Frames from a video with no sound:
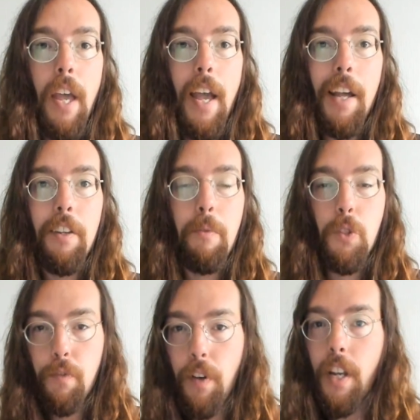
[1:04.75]
And it
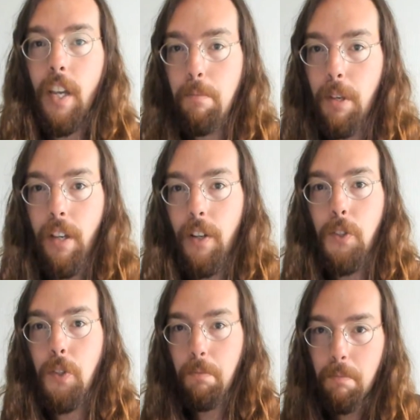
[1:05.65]
was funny
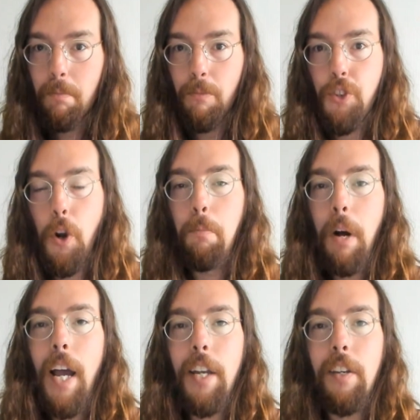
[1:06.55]
because Joe
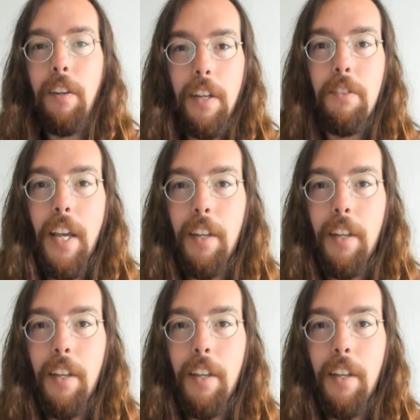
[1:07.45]
Biden and,